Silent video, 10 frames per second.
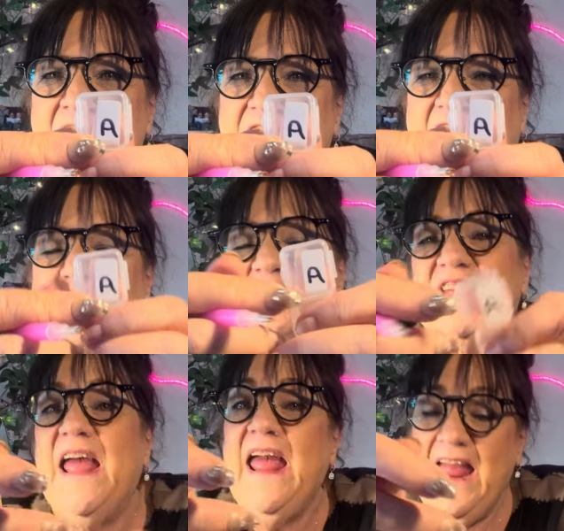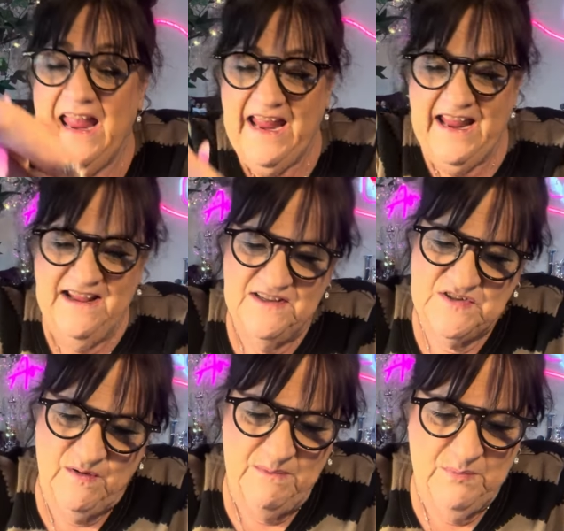I thought it was A.
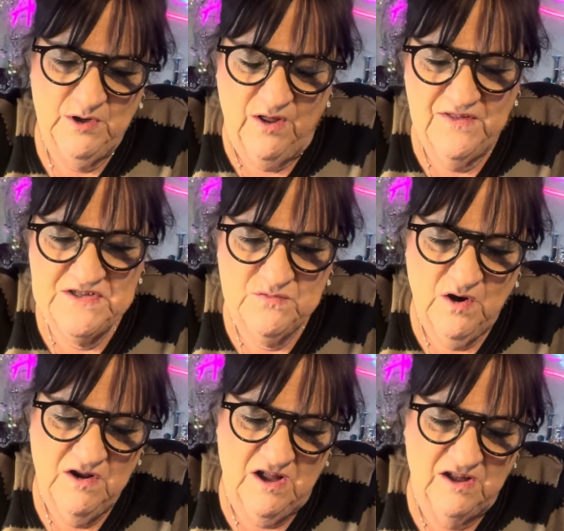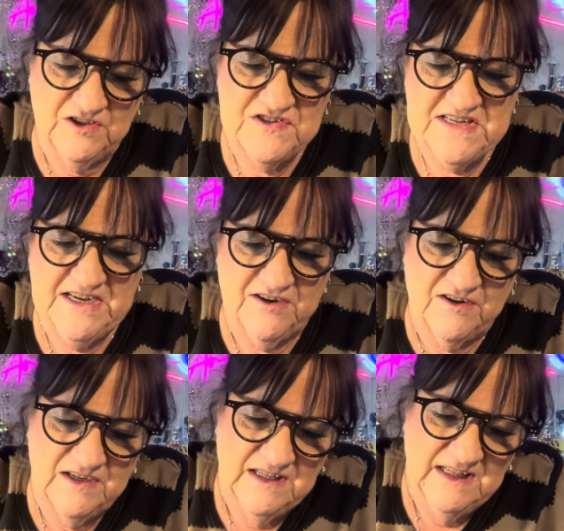So I put all these wrong colors
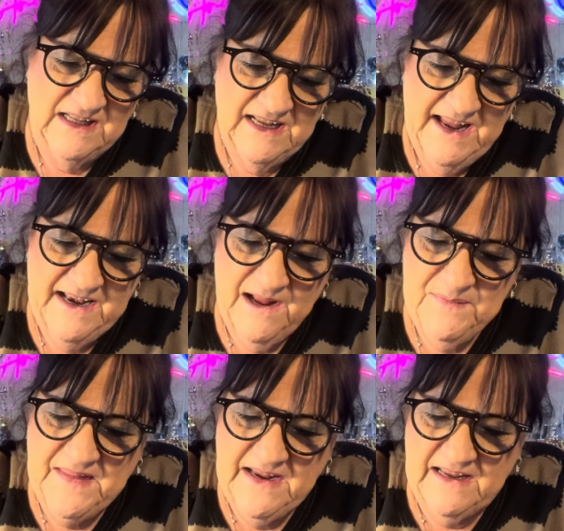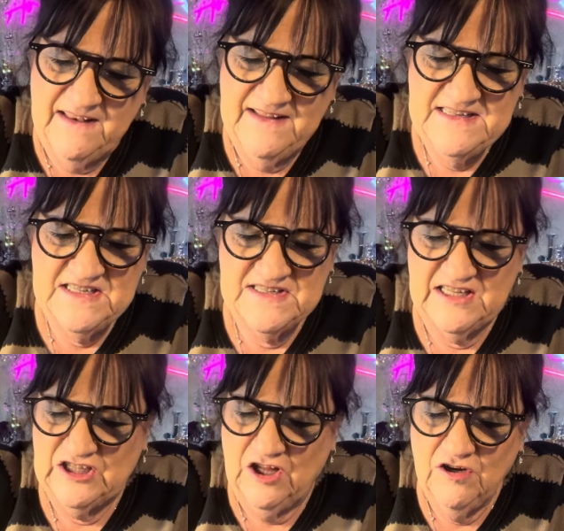here. And I'm thinking, this
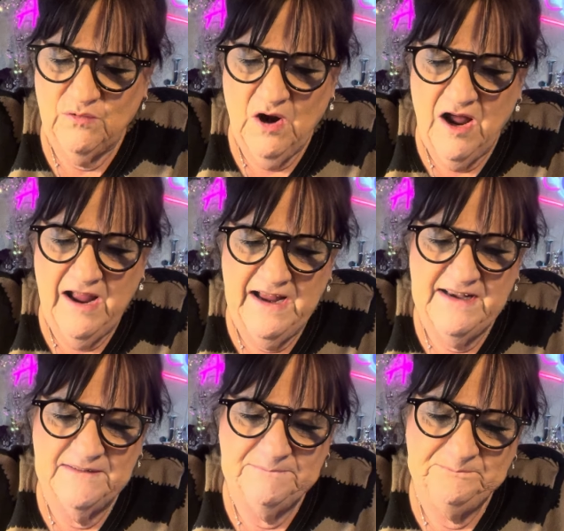doesn't look right.